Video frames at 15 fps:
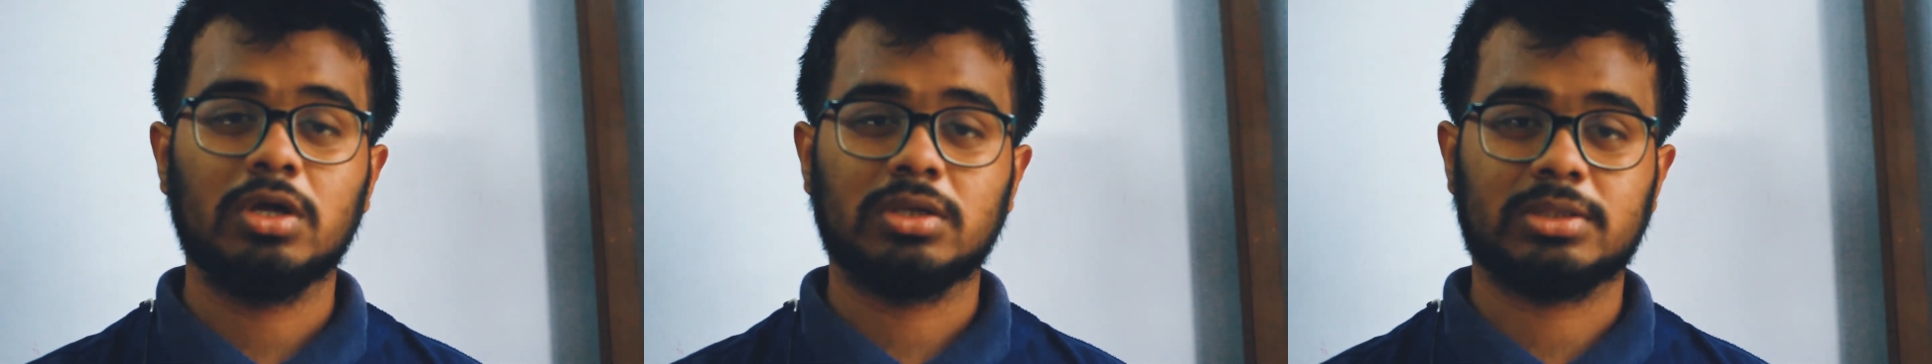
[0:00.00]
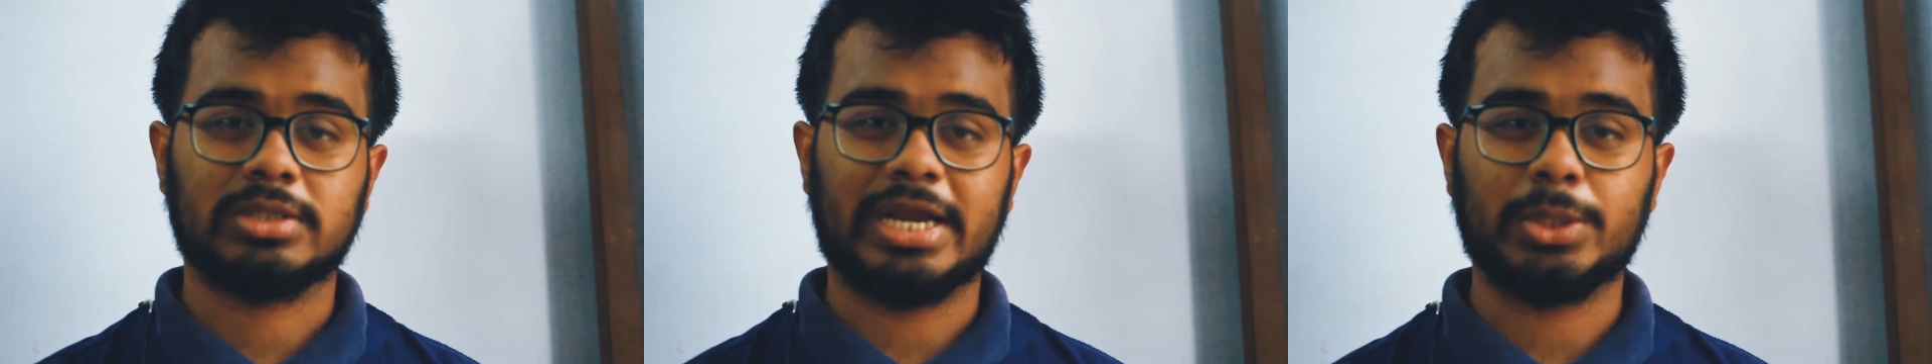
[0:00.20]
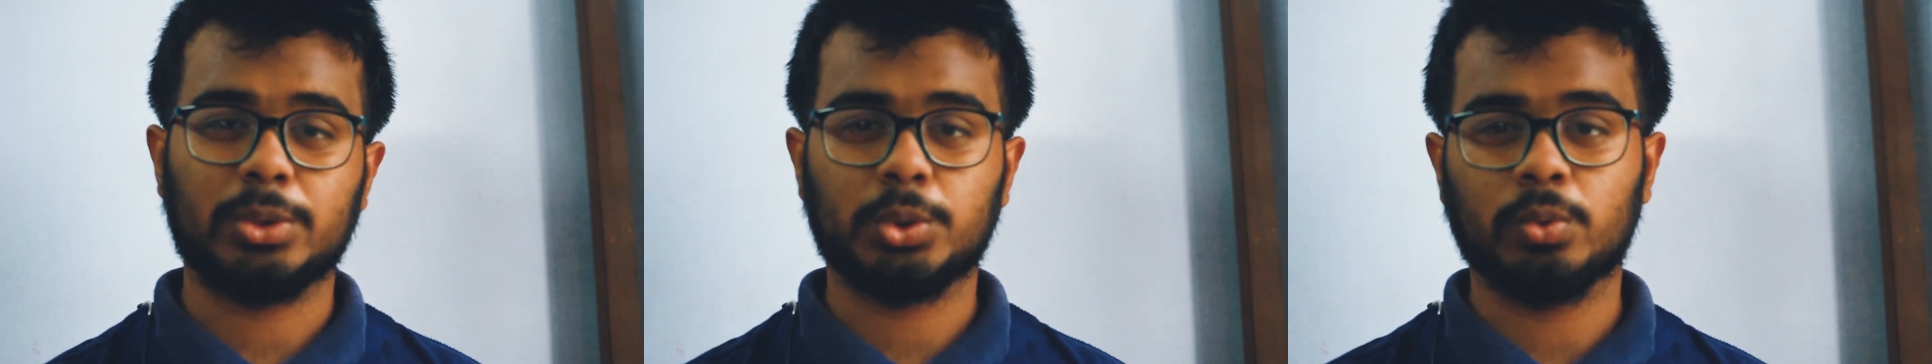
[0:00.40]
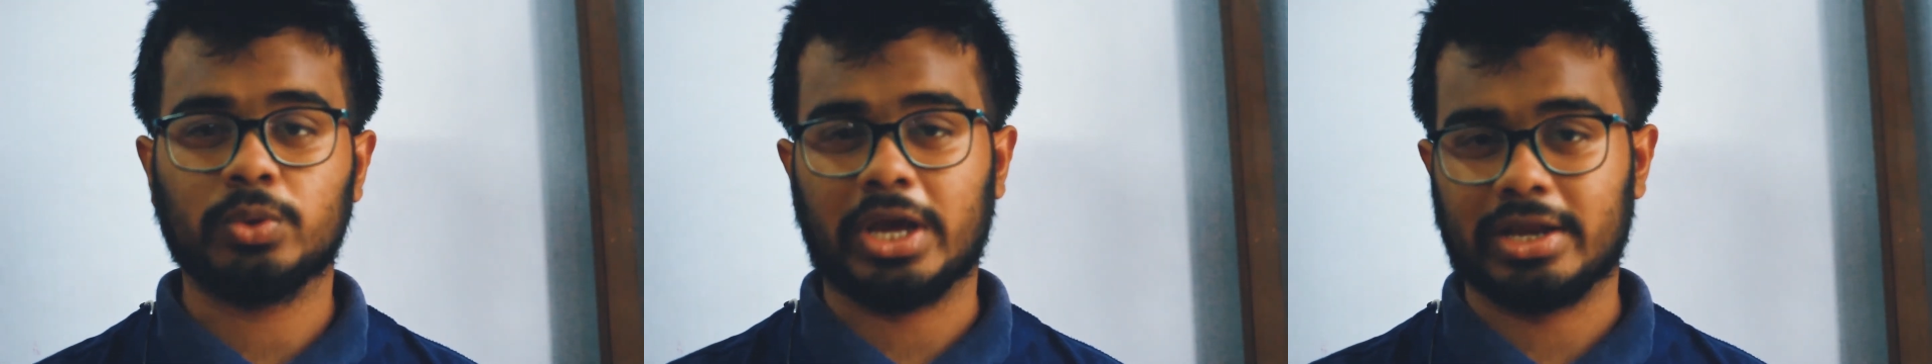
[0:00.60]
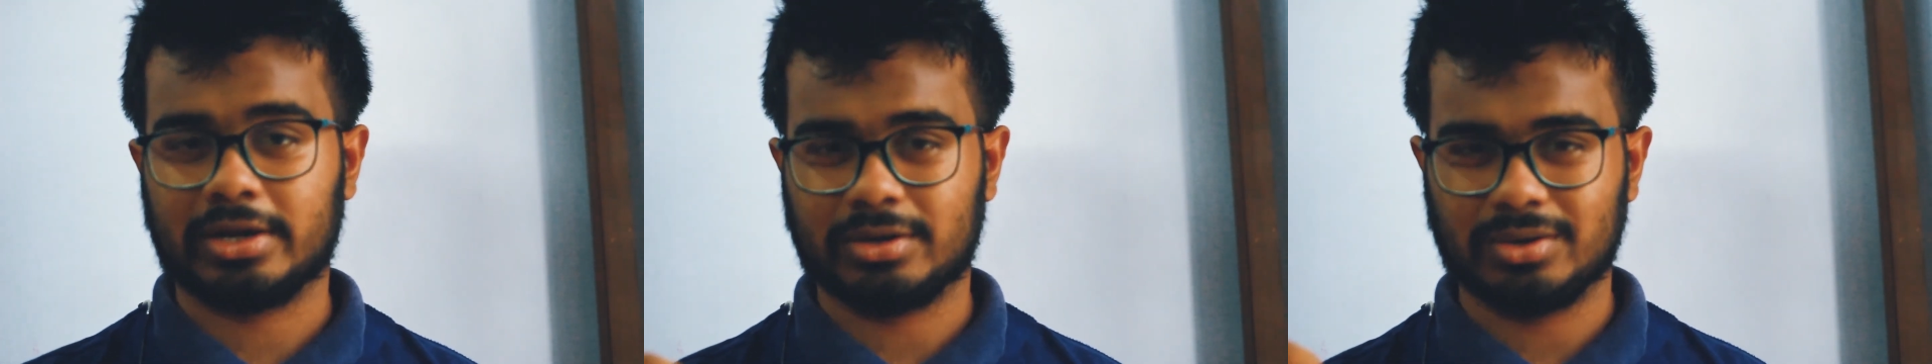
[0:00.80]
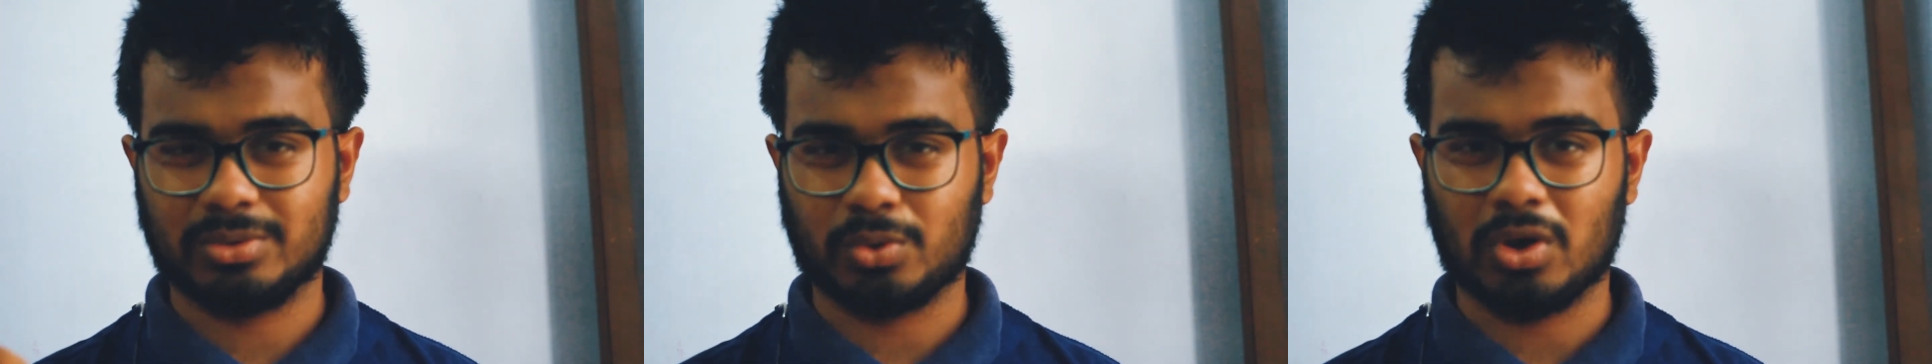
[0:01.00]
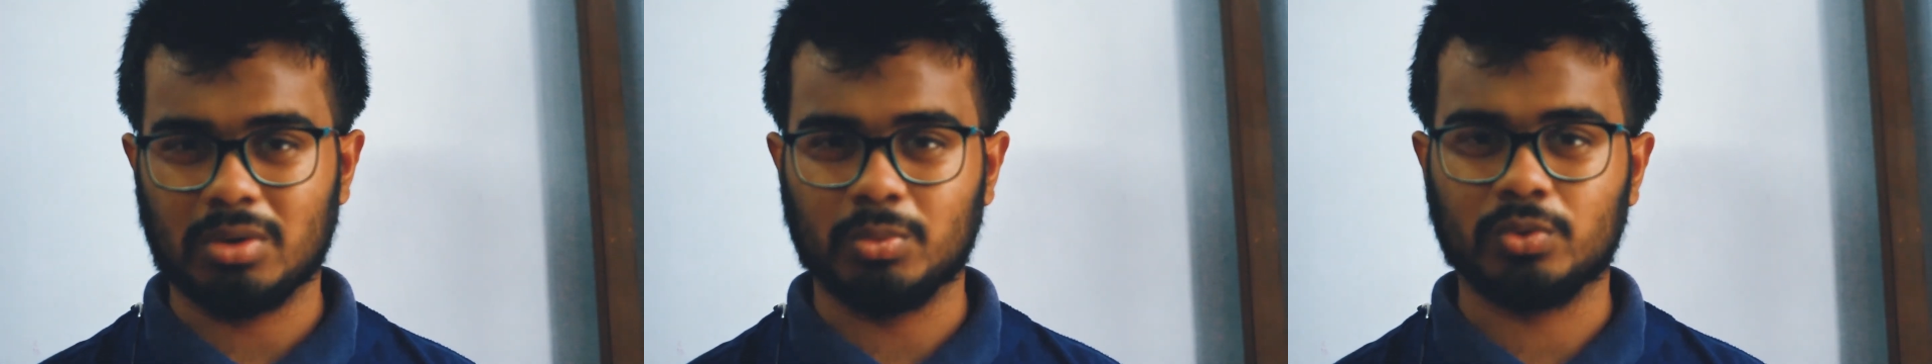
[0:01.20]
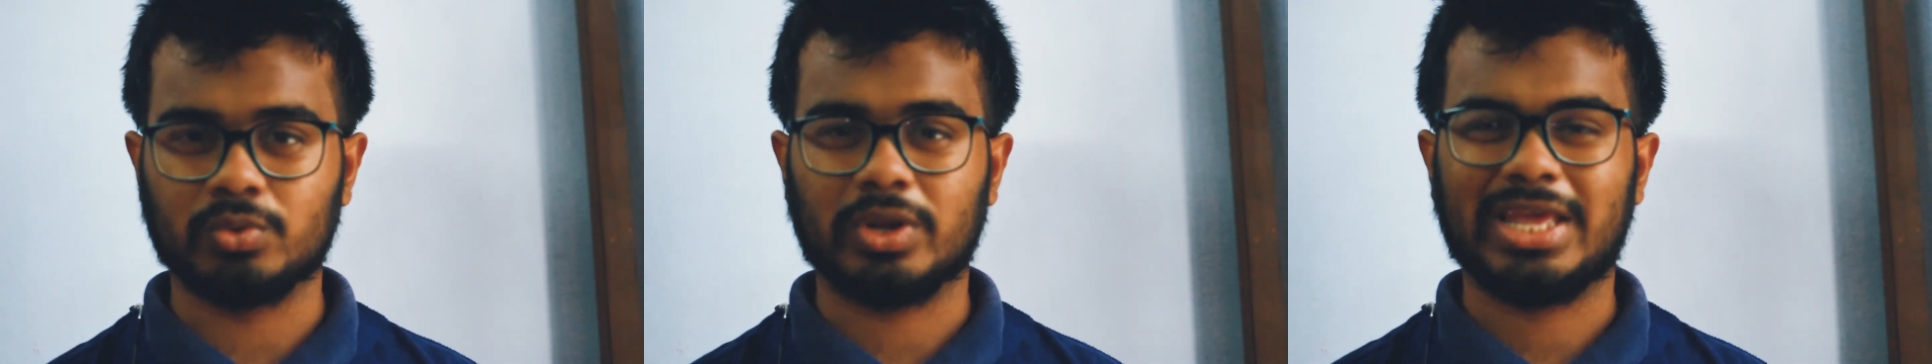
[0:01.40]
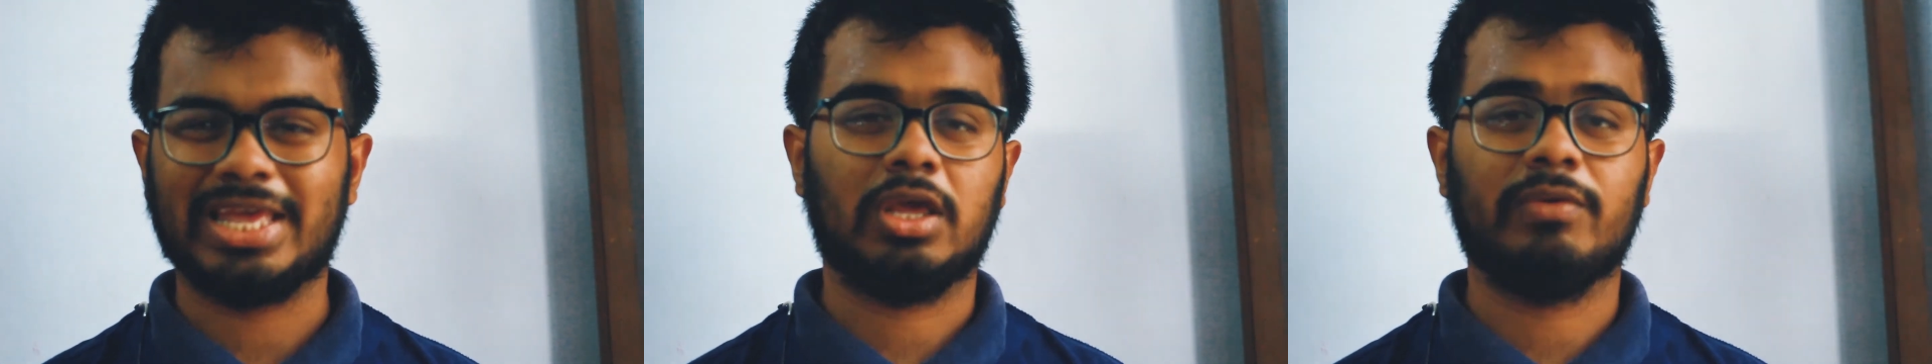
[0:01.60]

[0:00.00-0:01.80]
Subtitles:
try to shoot at raw mode,